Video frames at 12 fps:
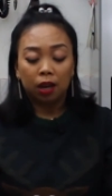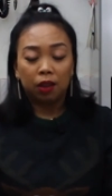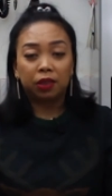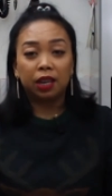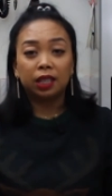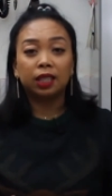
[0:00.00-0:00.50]

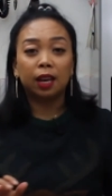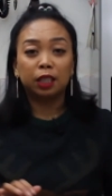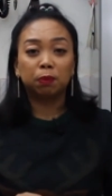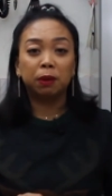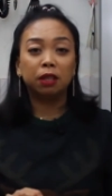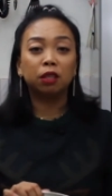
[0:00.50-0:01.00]
This has
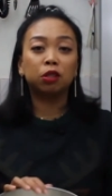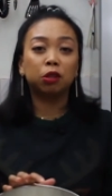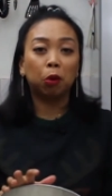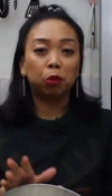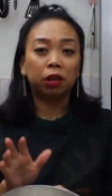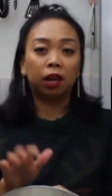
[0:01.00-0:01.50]
been
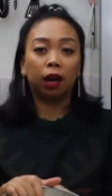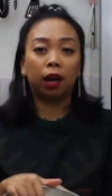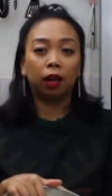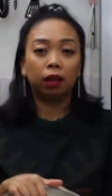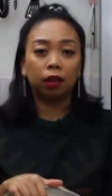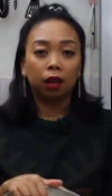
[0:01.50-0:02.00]

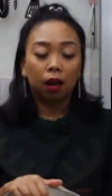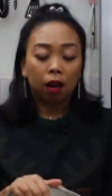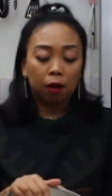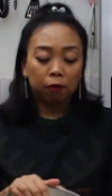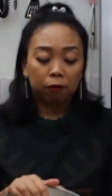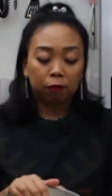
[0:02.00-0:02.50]
soaking
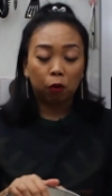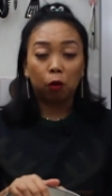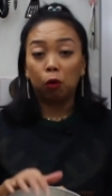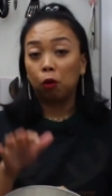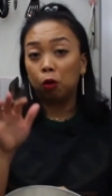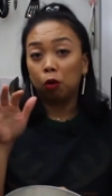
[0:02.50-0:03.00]

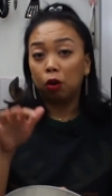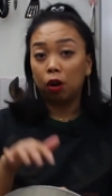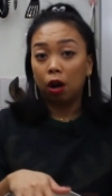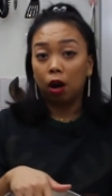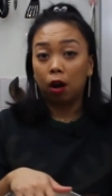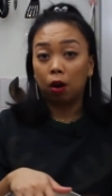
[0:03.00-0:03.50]
for
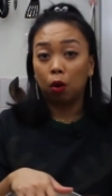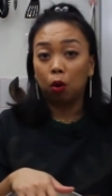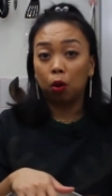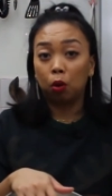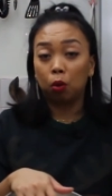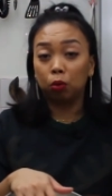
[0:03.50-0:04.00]
a
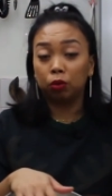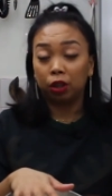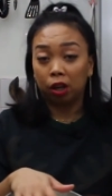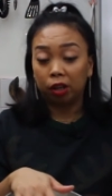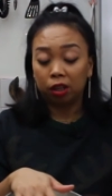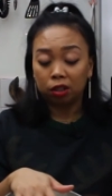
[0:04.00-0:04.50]
whole
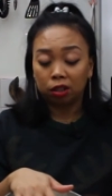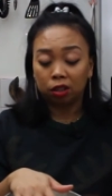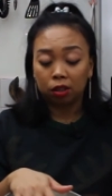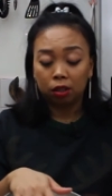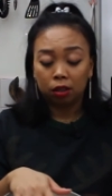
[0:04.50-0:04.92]
night.